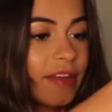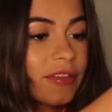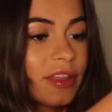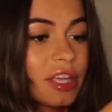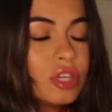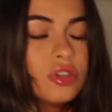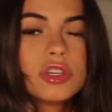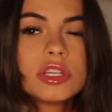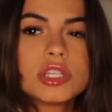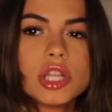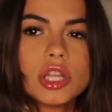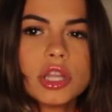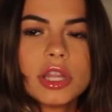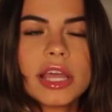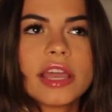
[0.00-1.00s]
I feel like you just
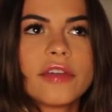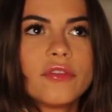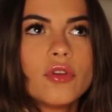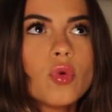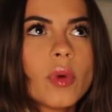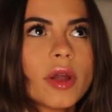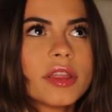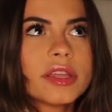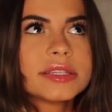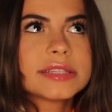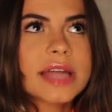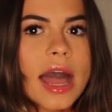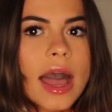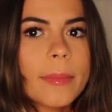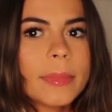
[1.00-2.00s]
look, like if you wear this
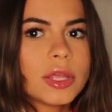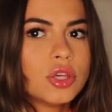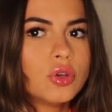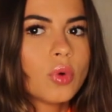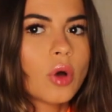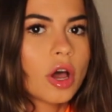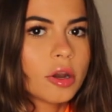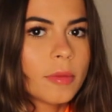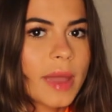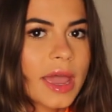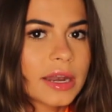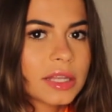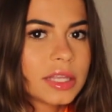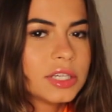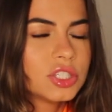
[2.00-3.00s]
top, like you
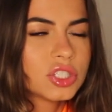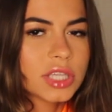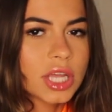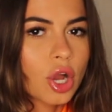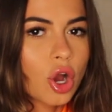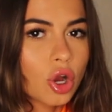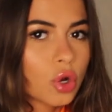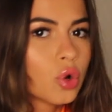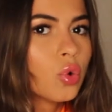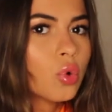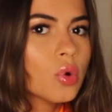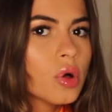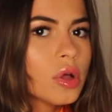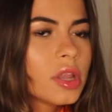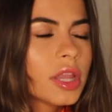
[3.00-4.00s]
automatically just like are
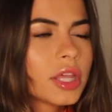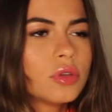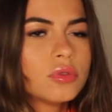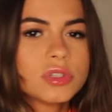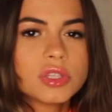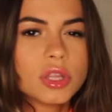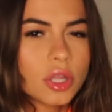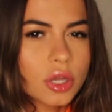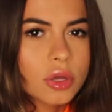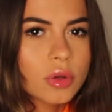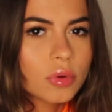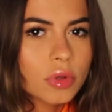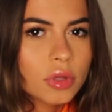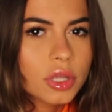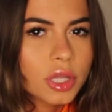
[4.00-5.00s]
cool. Like you just look
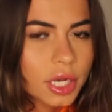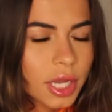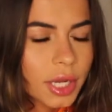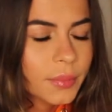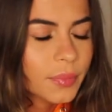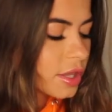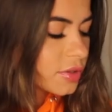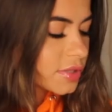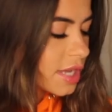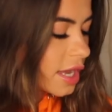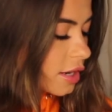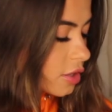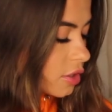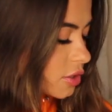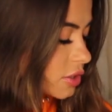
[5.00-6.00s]
cool, you know? Those
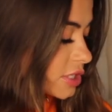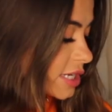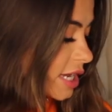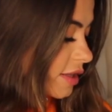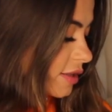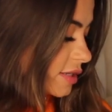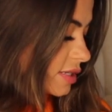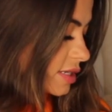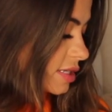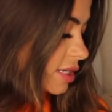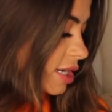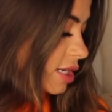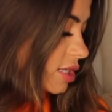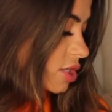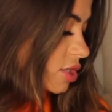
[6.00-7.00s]
kind of clothes. Yeah, this is
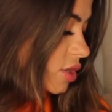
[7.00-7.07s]
it.